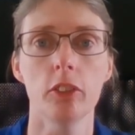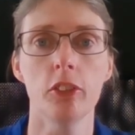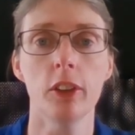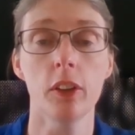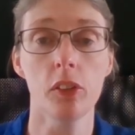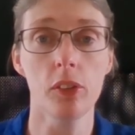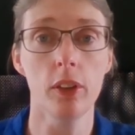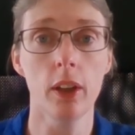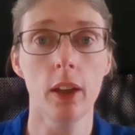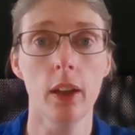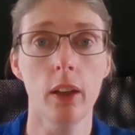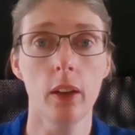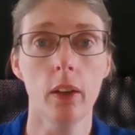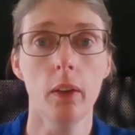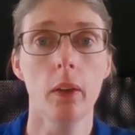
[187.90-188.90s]
first year.
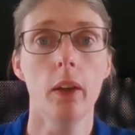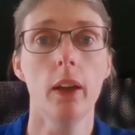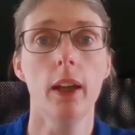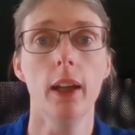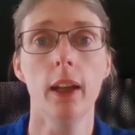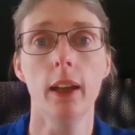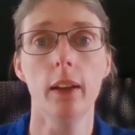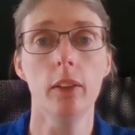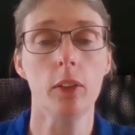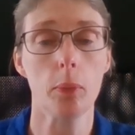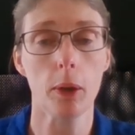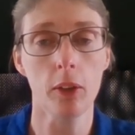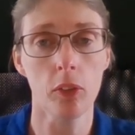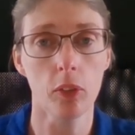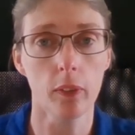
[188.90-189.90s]
It
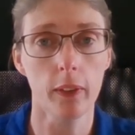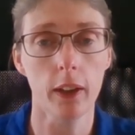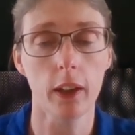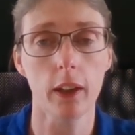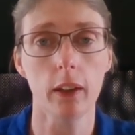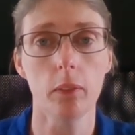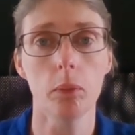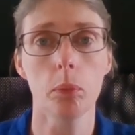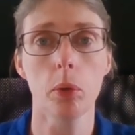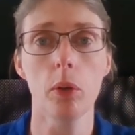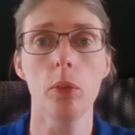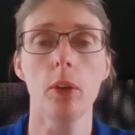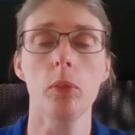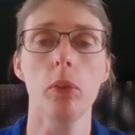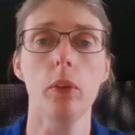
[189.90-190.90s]
depends on the
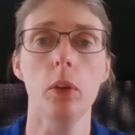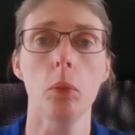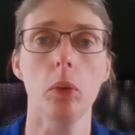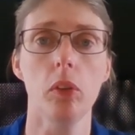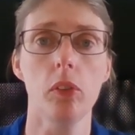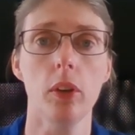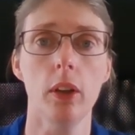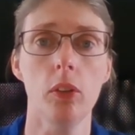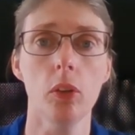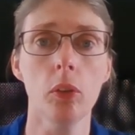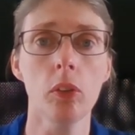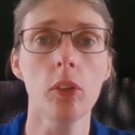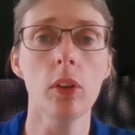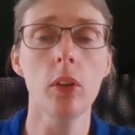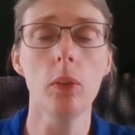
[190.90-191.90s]
programmes that you want to change
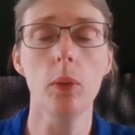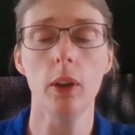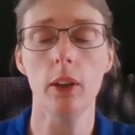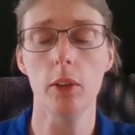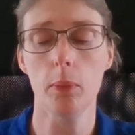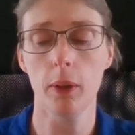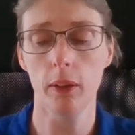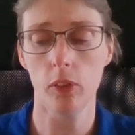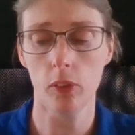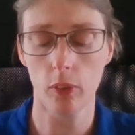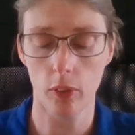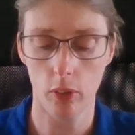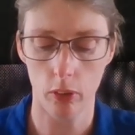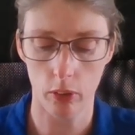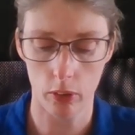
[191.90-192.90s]
onto. It depends
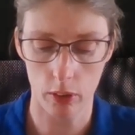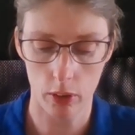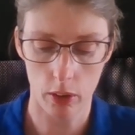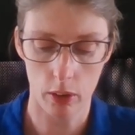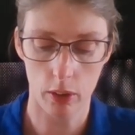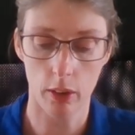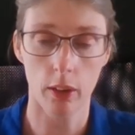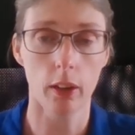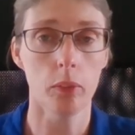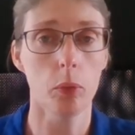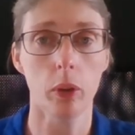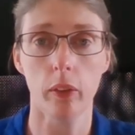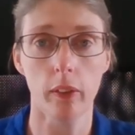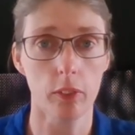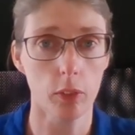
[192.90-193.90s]
on
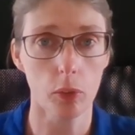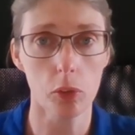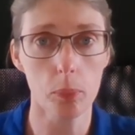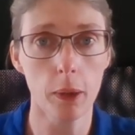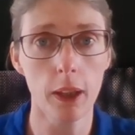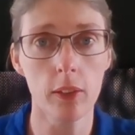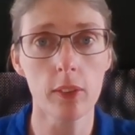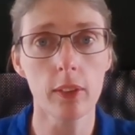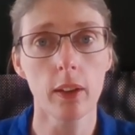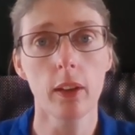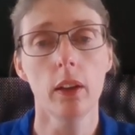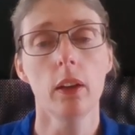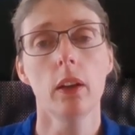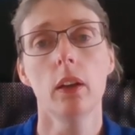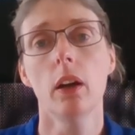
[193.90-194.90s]
whether they've got space.
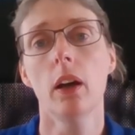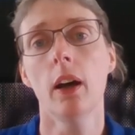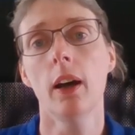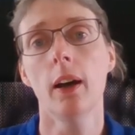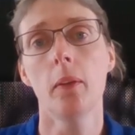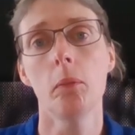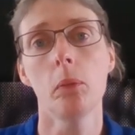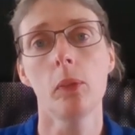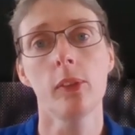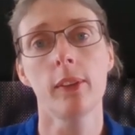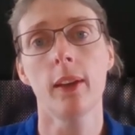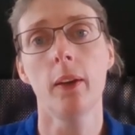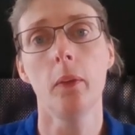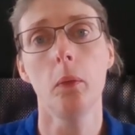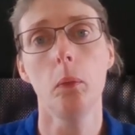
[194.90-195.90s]

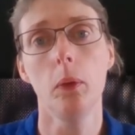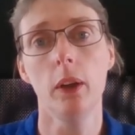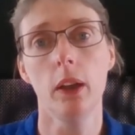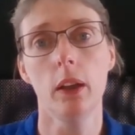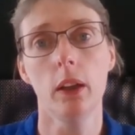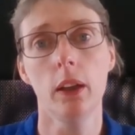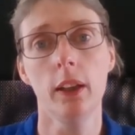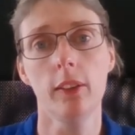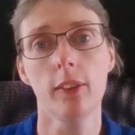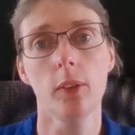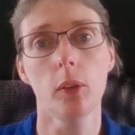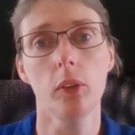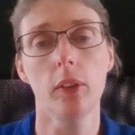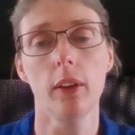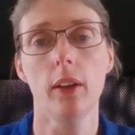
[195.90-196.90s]
So it's
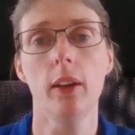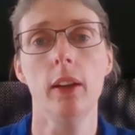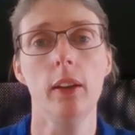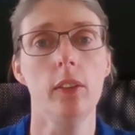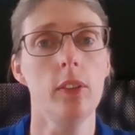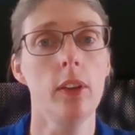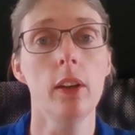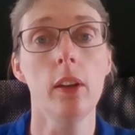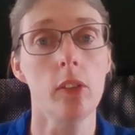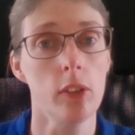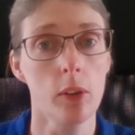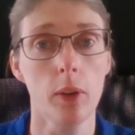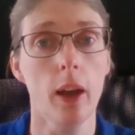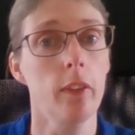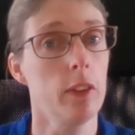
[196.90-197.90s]
not there's
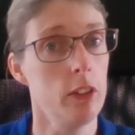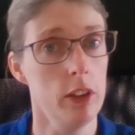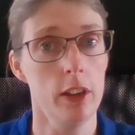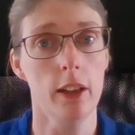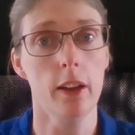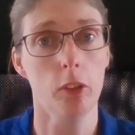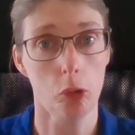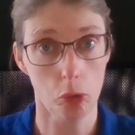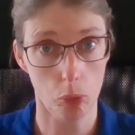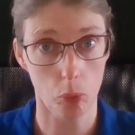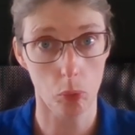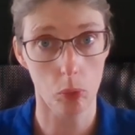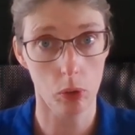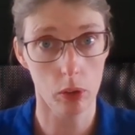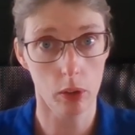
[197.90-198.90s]
no guarantee there at
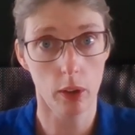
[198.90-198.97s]
all.